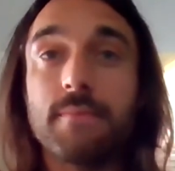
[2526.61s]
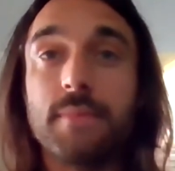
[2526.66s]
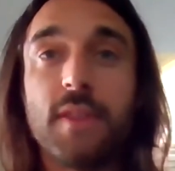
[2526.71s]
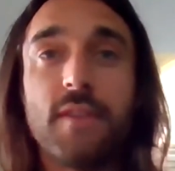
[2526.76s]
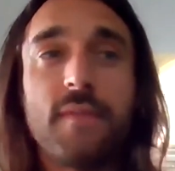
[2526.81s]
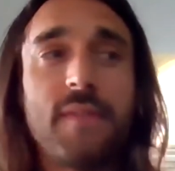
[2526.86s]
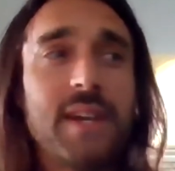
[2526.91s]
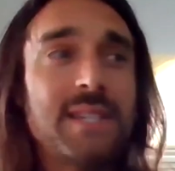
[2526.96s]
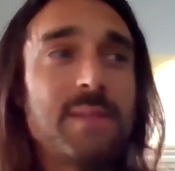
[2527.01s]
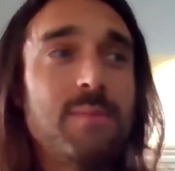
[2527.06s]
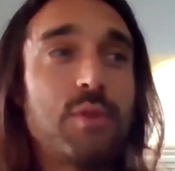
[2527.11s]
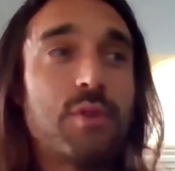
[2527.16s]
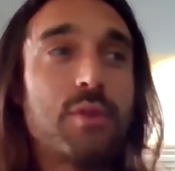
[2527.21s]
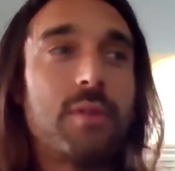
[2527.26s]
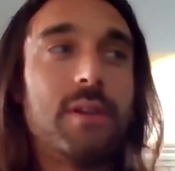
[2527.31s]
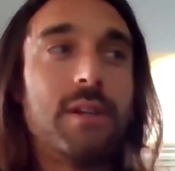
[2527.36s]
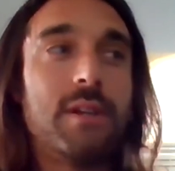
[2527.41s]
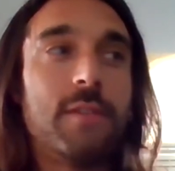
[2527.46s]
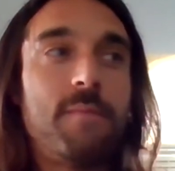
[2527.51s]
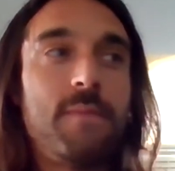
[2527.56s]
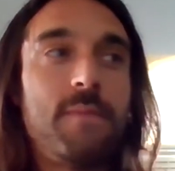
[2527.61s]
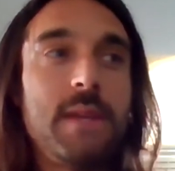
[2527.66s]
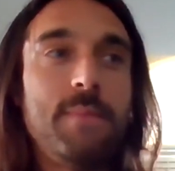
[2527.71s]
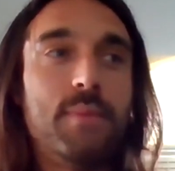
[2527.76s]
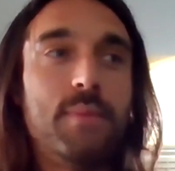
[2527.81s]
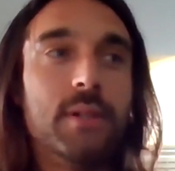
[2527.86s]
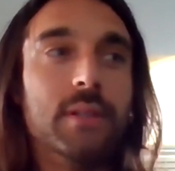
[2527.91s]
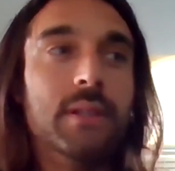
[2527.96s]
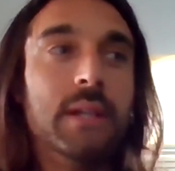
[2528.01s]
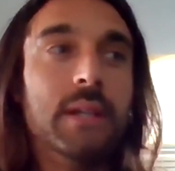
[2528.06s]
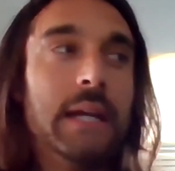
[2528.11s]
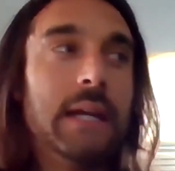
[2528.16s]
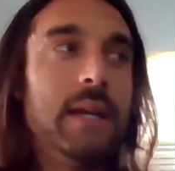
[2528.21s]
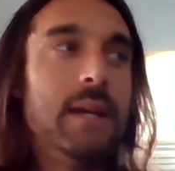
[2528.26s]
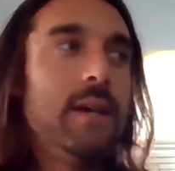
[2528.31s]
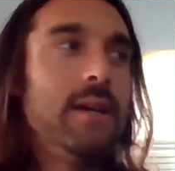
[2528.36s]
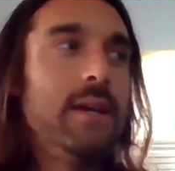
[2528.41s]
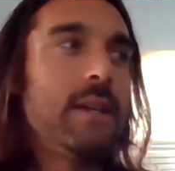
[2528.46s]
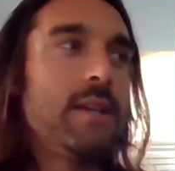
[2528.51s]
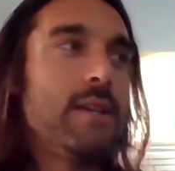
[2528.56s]
But the vast majority of people,
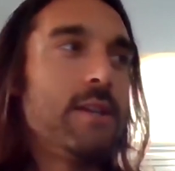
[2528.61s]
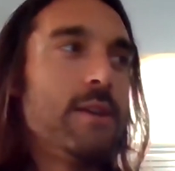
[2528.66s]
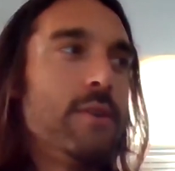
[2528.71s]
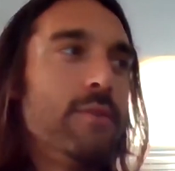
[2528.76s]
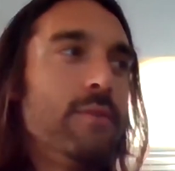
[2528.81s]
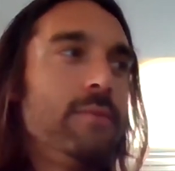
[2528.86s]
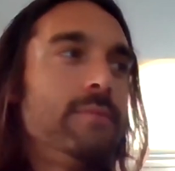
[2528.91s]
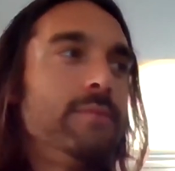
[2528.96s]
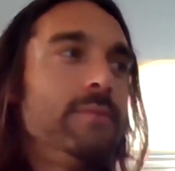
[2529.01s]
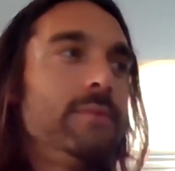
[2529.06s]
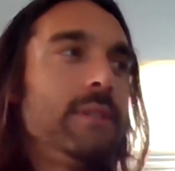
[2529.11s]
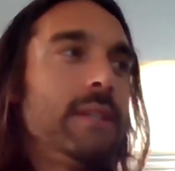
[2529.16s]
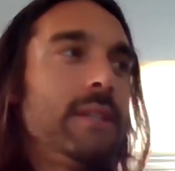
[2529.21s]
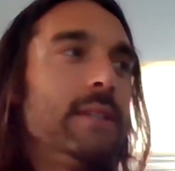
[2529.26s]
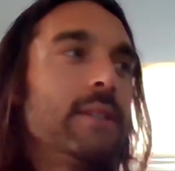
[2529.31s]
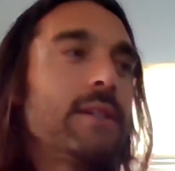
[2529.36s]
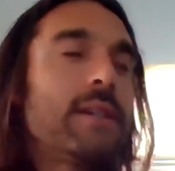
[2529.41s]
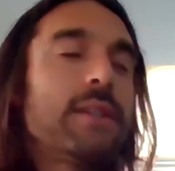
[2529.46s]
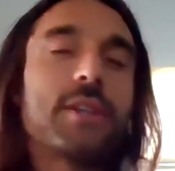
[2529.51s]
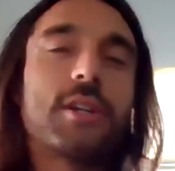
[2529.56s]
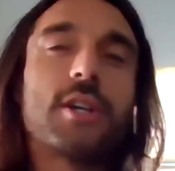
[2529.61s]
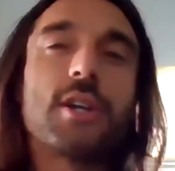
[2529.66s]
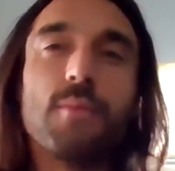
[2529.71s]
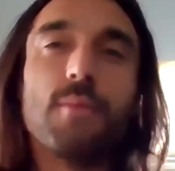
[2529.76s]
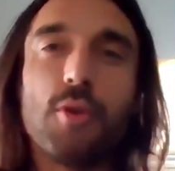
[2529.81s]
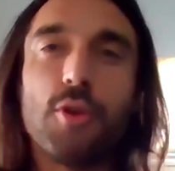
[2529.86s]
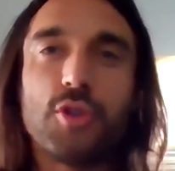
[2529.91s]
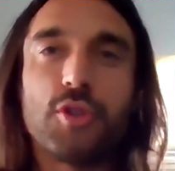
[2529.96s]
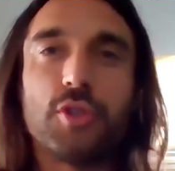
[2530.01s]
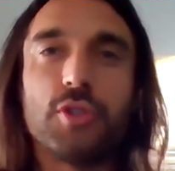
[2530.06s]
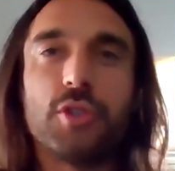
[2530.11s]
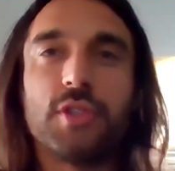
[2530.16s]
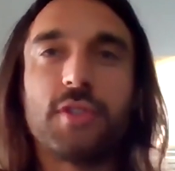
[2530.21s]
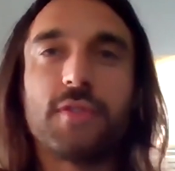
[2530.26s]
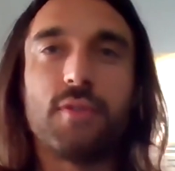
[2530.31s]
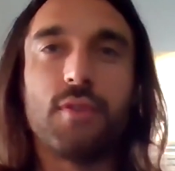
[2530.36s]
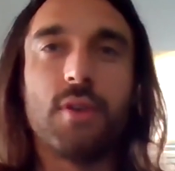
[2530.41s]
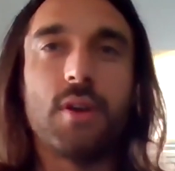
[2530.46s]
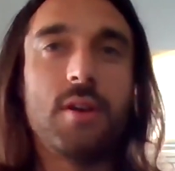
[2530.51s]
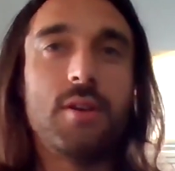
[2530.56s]
you know, you look at the commercials
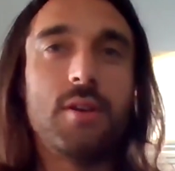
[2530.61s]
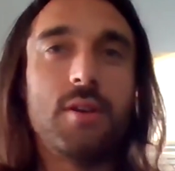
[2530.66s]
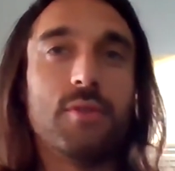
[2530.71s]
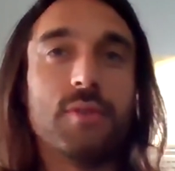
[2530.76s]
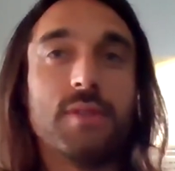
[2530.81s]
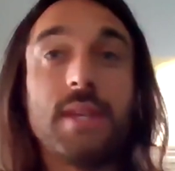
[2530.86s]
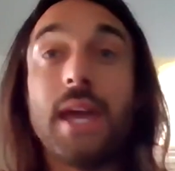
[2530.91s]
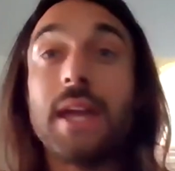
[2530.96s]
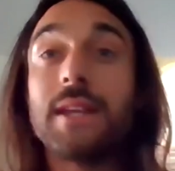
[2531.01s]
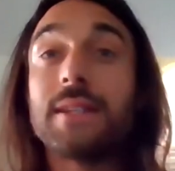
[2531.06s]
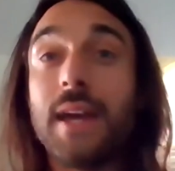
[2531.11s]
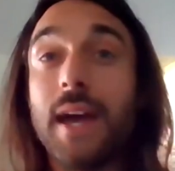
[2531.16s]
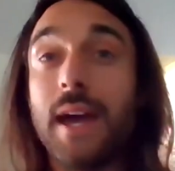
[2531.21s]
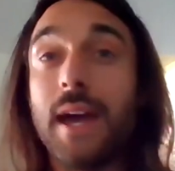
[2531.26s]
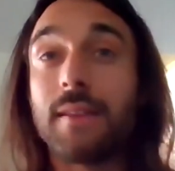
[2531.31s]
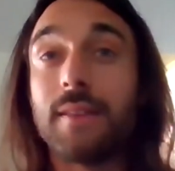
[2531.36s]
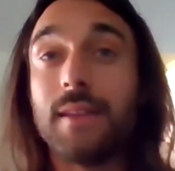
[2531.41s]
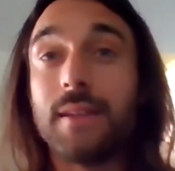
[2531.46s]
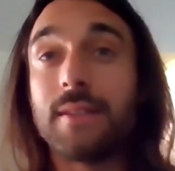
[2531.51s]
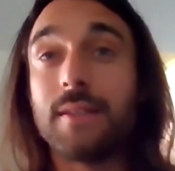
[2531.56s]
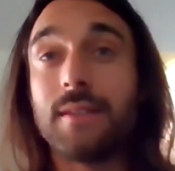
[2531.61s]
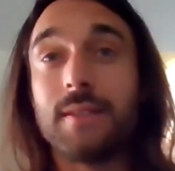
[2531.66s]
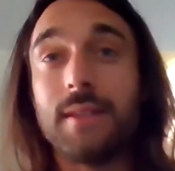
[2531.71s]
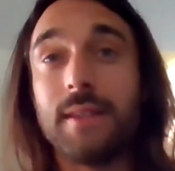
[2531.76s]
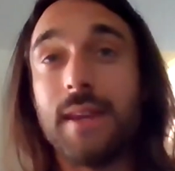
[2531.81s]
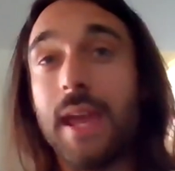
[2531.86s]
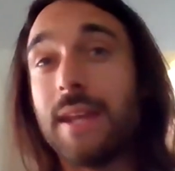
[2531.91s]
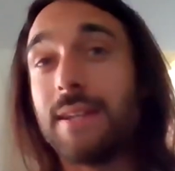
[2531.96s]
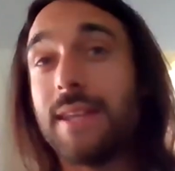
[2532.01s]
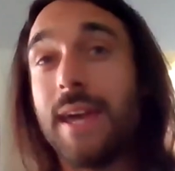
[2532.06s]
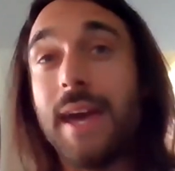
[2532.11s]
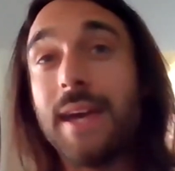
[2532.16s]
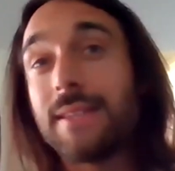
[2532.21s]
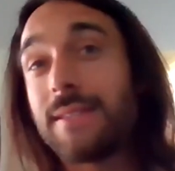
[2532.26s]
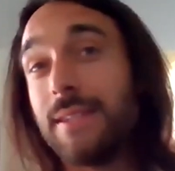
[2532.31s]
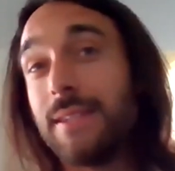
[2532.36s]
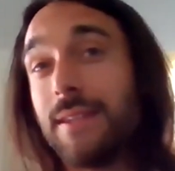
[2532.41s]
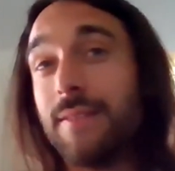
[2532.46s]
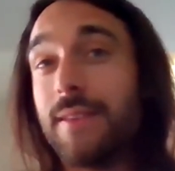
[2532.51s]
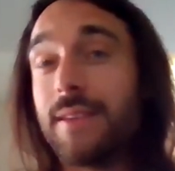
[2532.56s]
for, oh, Zantac, this is an
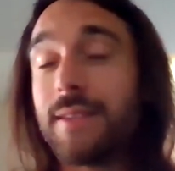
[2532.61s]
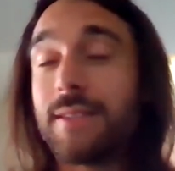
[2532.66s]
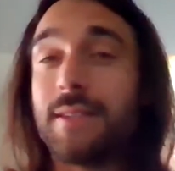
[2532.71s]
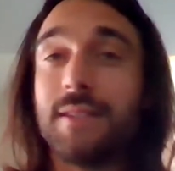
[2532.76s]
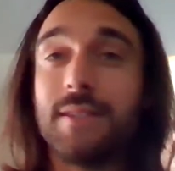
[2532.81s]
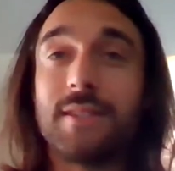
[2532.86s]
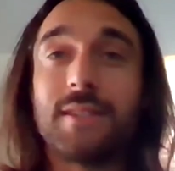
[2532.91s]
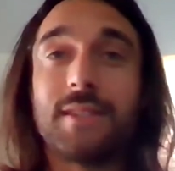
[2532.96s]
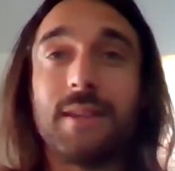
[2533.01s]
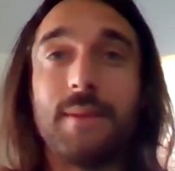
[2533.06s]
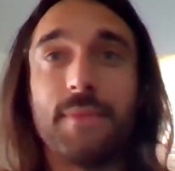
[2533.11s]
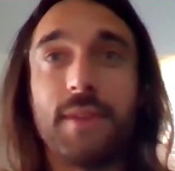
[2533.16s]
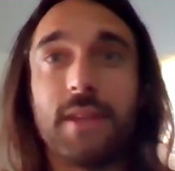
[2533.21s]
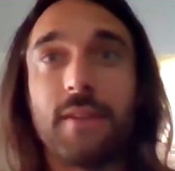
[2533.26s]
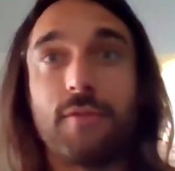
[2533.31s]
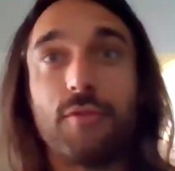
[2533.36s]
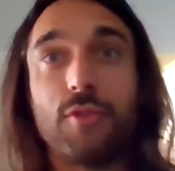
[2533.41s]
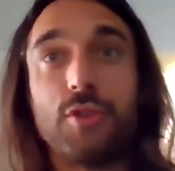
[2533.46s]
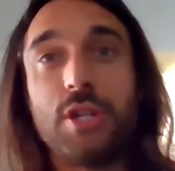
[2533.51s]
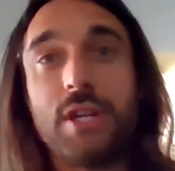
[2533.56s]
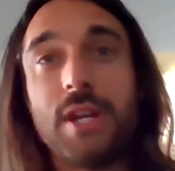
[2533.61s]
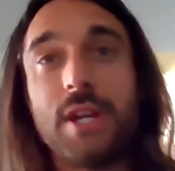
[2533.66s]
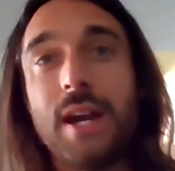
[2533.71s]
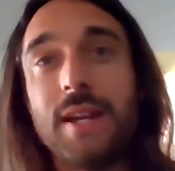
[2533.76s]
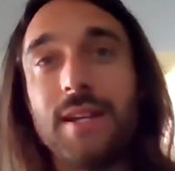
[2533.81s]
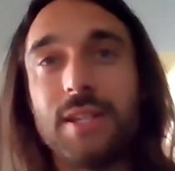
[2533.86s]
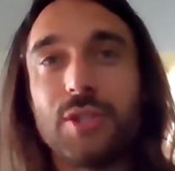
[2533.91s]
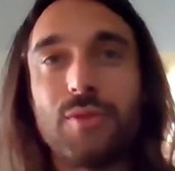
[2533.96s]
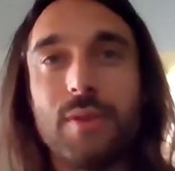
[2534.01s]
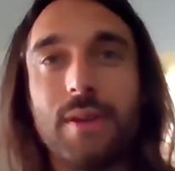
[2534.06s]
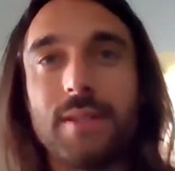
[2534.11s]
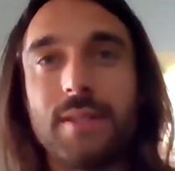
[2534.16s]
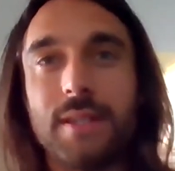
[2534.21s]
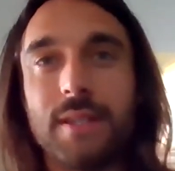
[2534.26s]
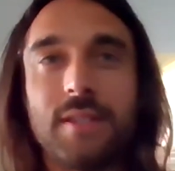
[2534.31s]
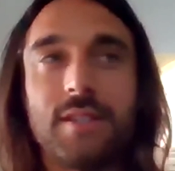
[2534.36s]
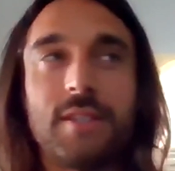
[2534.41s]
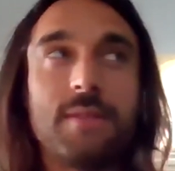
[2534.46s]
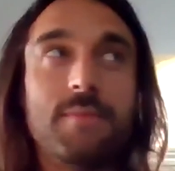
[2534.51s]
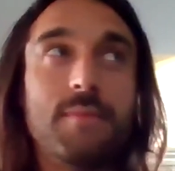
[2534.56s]
antacid, this is something for G I distress, this
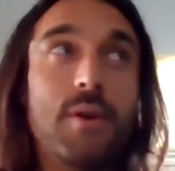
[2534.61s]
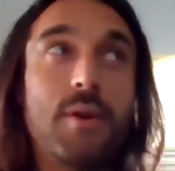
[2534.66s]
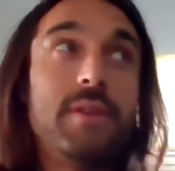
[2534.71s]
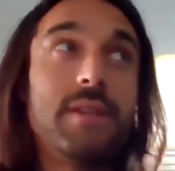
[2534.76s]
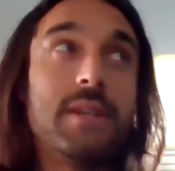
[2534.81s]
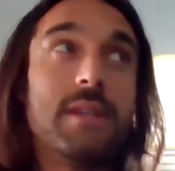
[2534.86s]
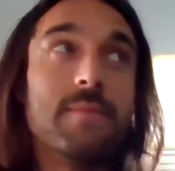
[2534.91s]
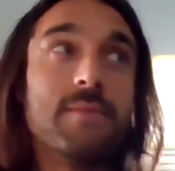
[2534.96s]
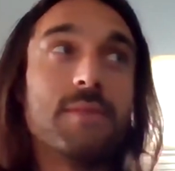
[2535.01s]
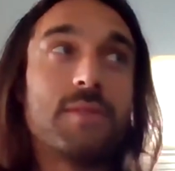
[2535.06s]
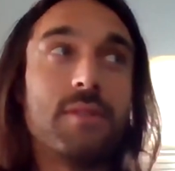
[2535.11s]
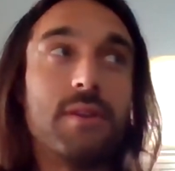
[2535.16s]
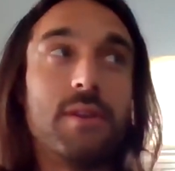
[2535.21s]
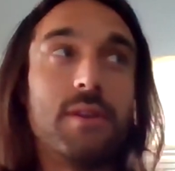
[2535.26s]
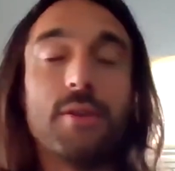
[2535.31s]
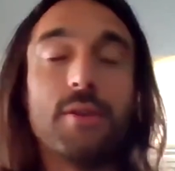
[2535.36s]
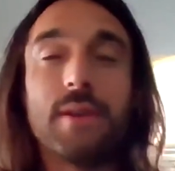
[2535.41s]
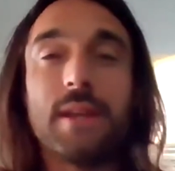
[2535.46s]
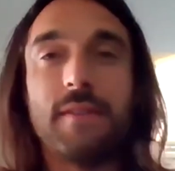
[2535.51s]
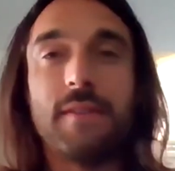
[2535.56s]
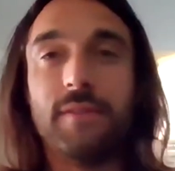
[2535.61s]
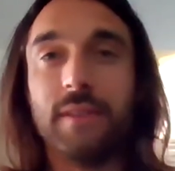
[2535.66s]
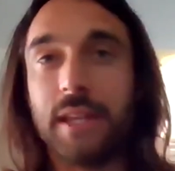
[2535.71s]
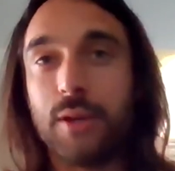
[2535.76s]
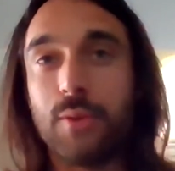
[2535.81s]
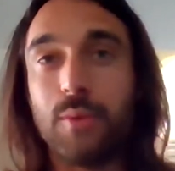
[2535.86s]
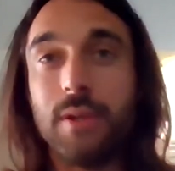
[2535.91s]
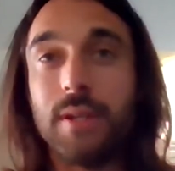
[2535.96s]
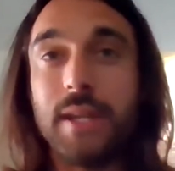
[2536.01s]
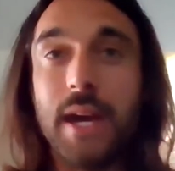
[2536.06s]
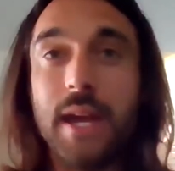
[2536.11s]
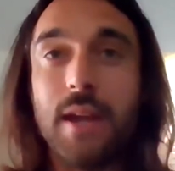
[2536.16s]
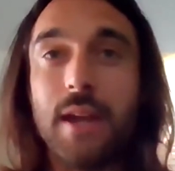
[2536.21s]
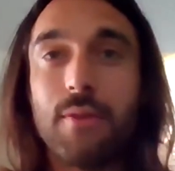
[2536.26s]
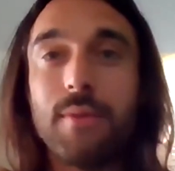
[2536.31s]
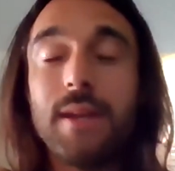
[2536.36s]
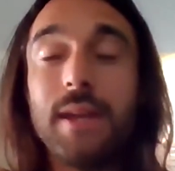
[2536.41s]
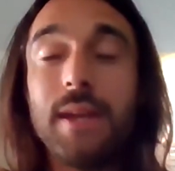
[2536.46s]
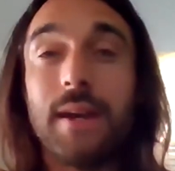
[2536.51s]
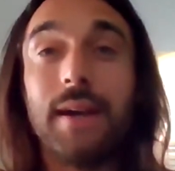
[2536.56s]
is Imodium, so you don't have liquid
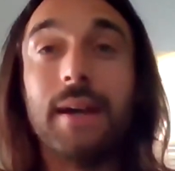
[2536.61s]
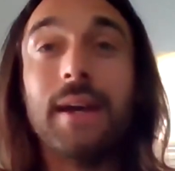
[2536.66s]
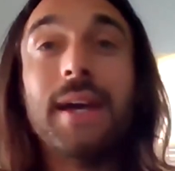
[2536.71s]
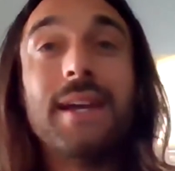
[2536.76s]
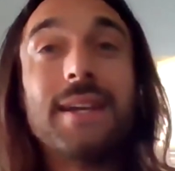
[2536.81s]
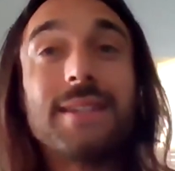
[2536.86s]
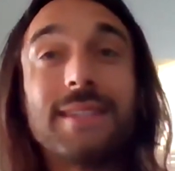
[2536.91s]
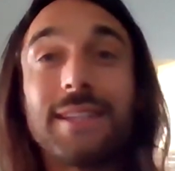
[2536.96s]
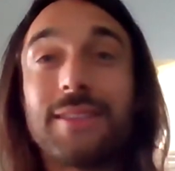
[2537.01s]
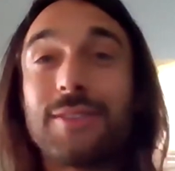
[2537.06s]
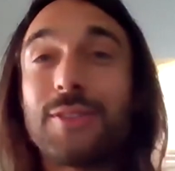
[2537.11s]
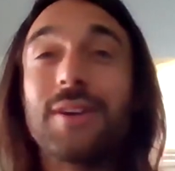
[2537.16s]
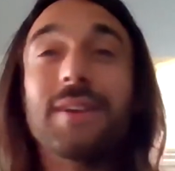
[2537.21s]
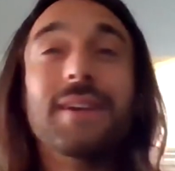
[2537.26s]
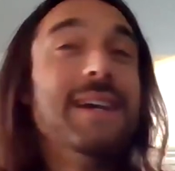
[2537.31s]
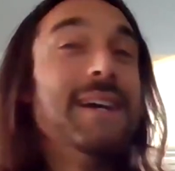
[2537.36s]
diarrhea. Mm.